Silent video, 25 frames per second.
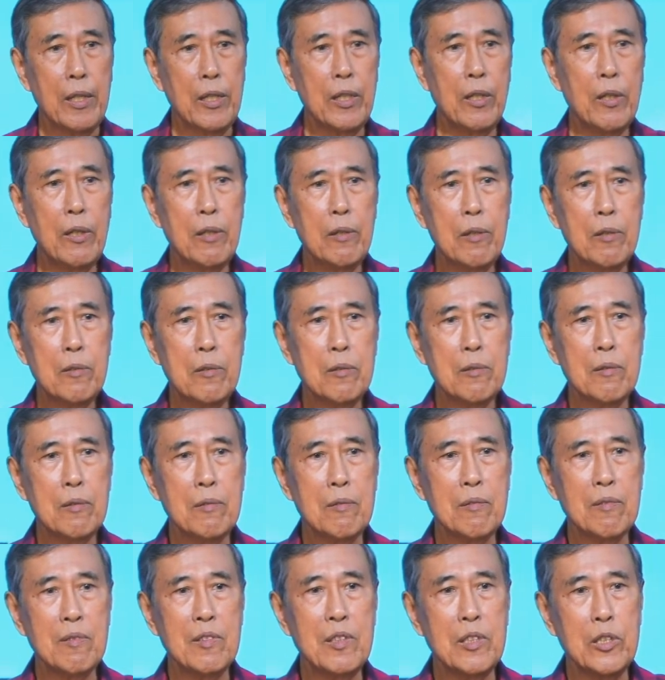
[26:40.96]
you
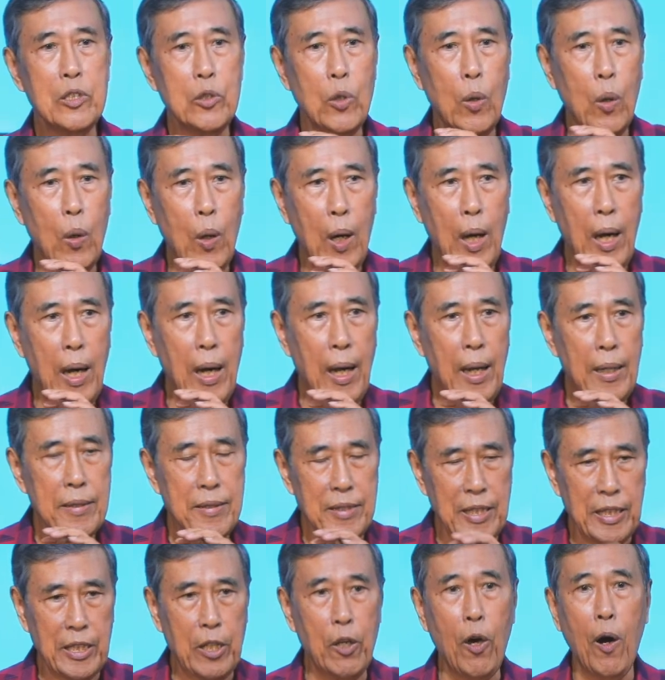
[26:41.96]
are
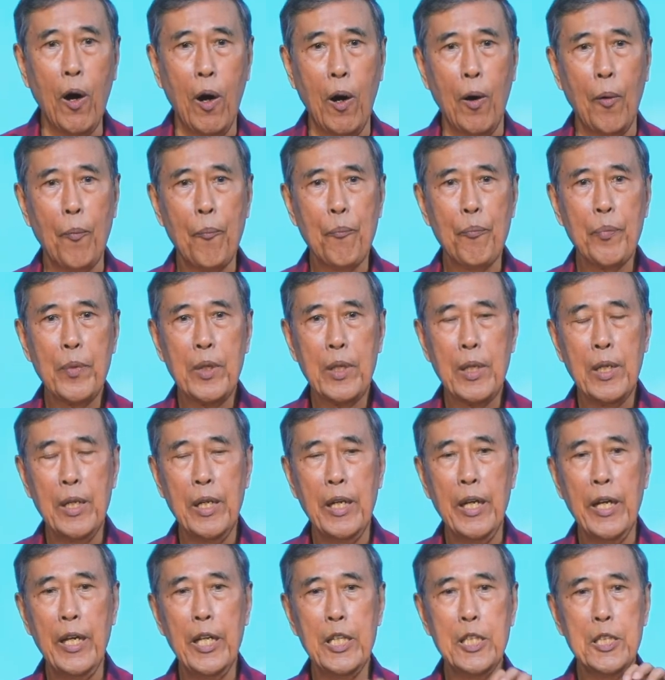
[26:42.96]
secure.
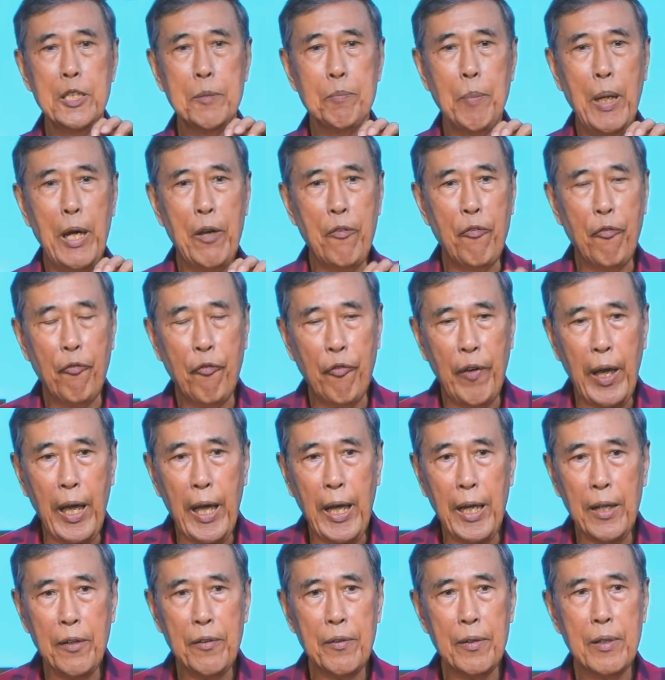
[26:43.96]
It's by
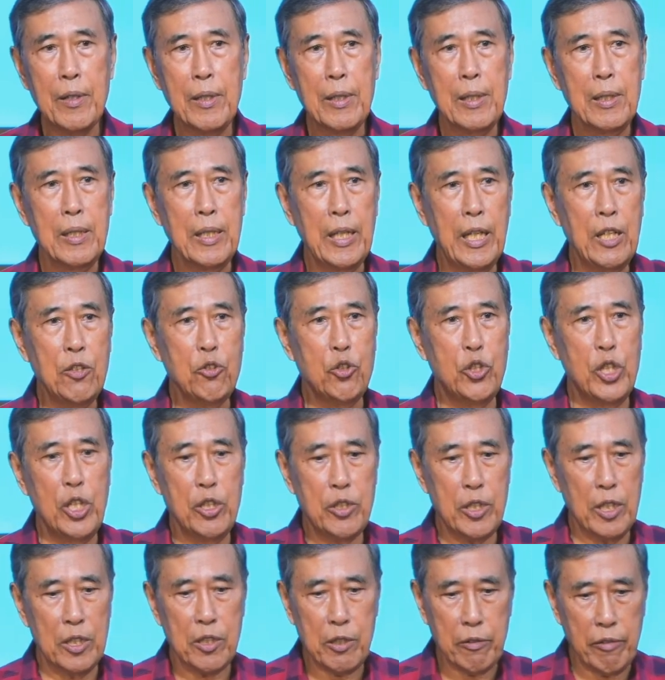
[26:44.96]
faith in
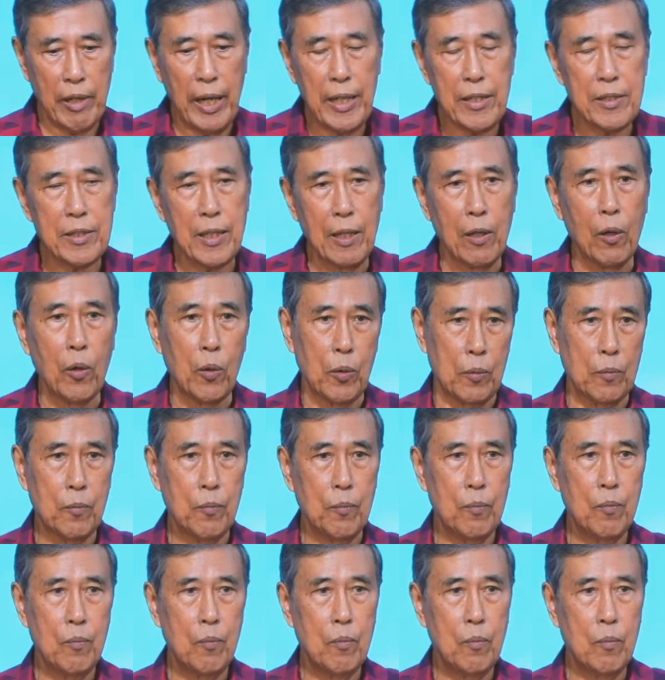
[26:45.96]
Jesus Christ alone.
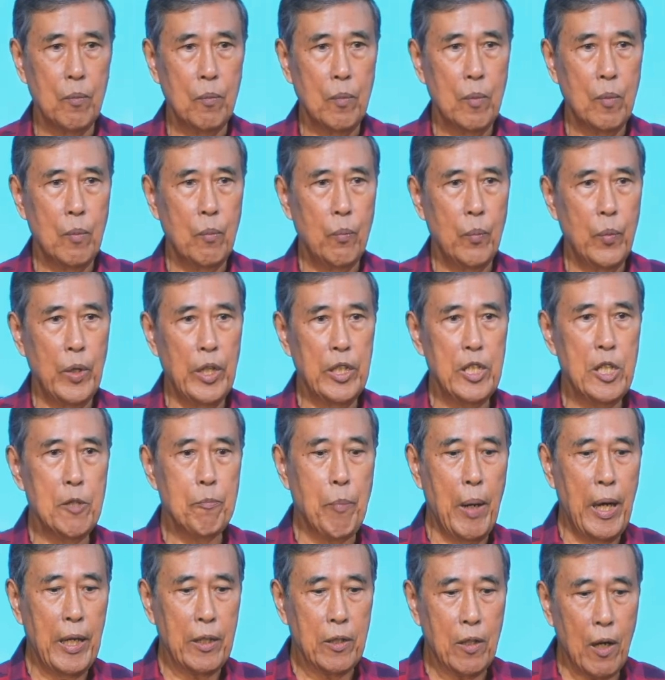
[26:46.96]
It
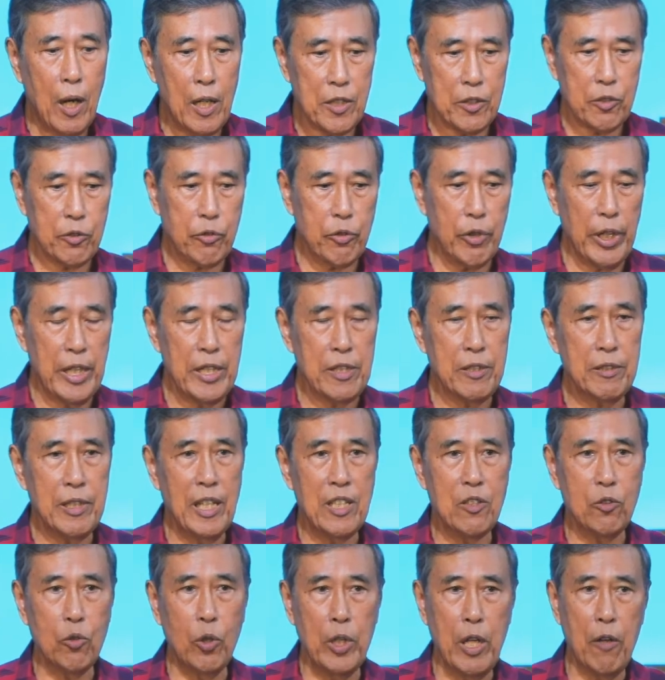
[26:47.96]
is by God's grace.
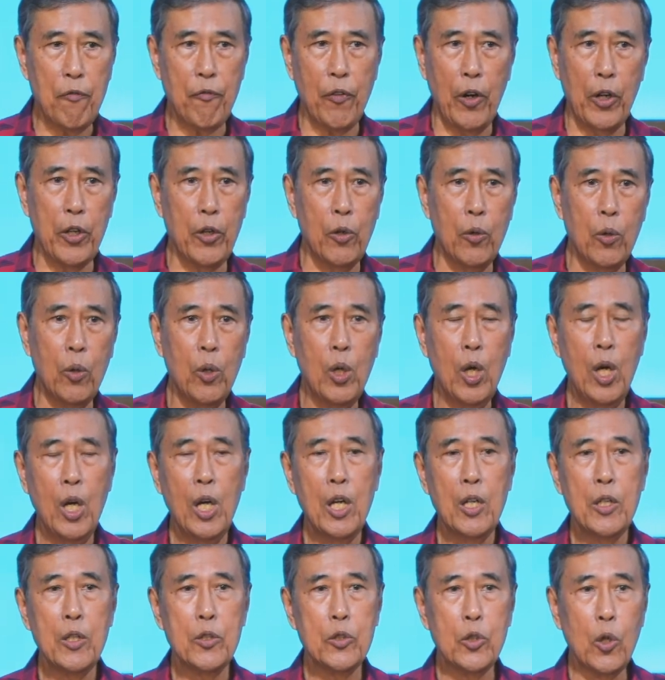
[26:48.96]
There's no need for you
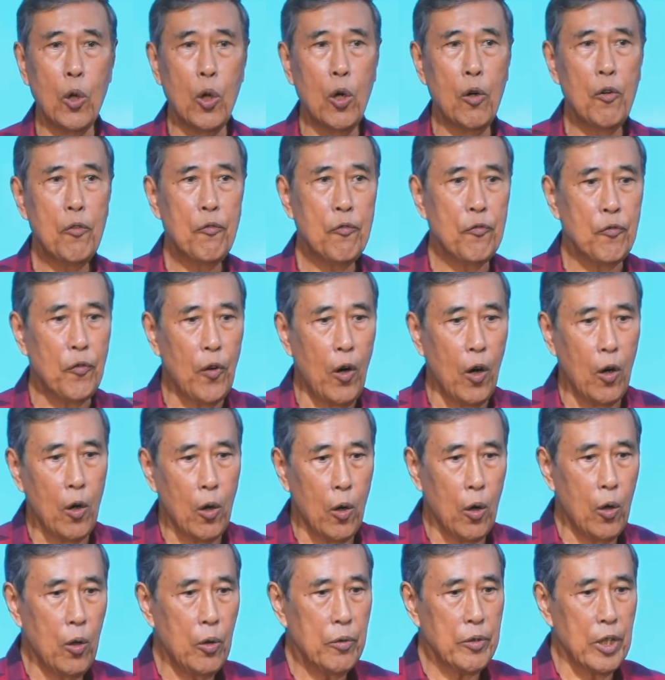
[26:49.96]
to
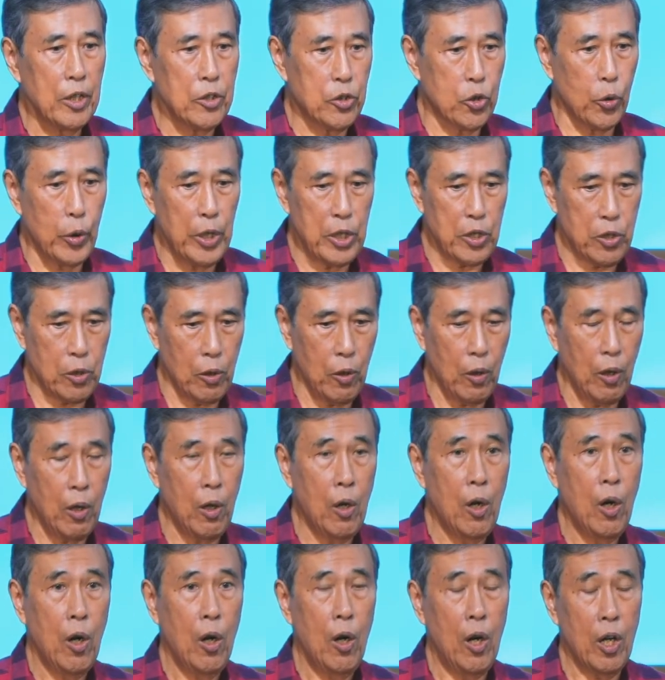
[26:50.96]
follow the Jewish
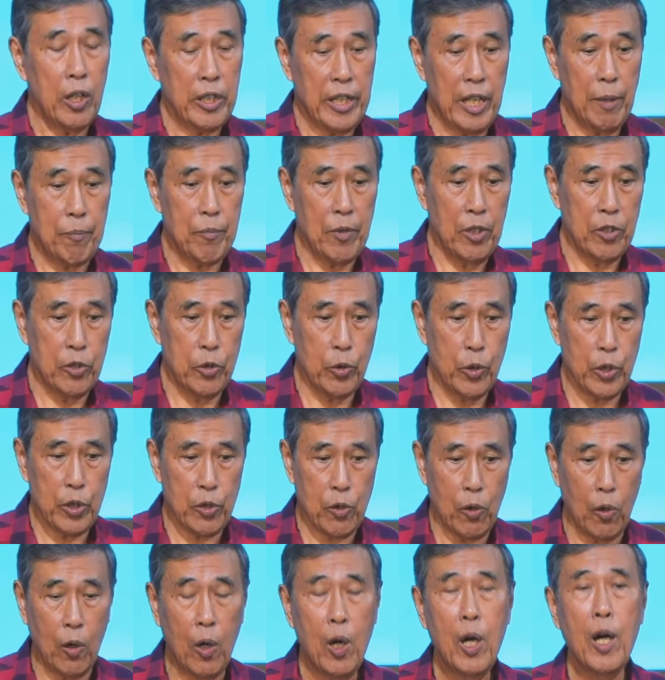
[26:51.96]
law or keep the
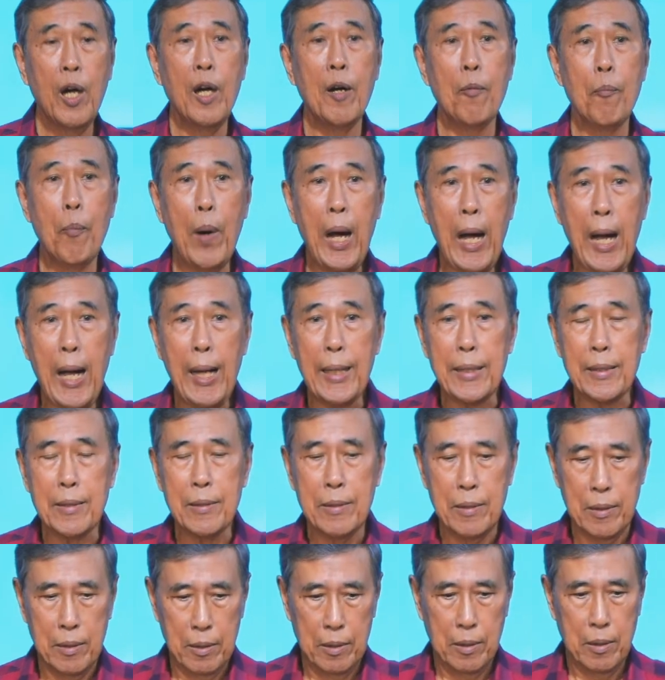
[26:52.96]
Jewish law.
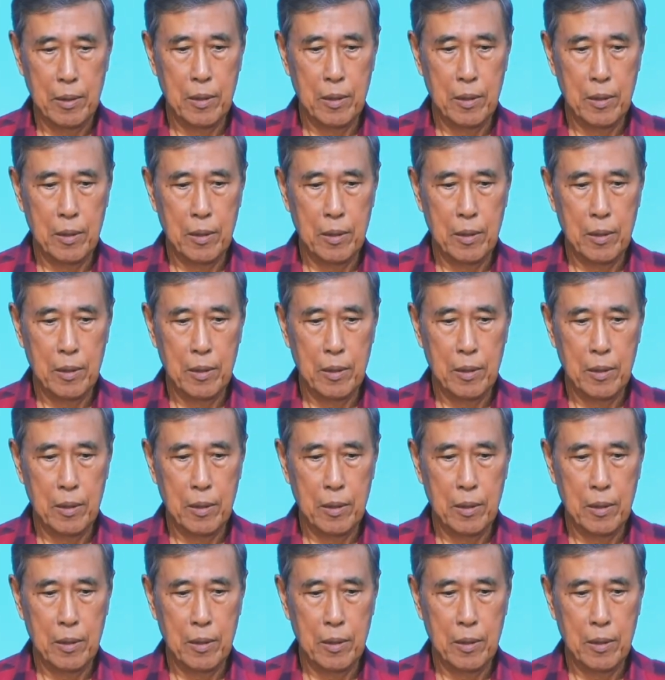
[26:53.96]
But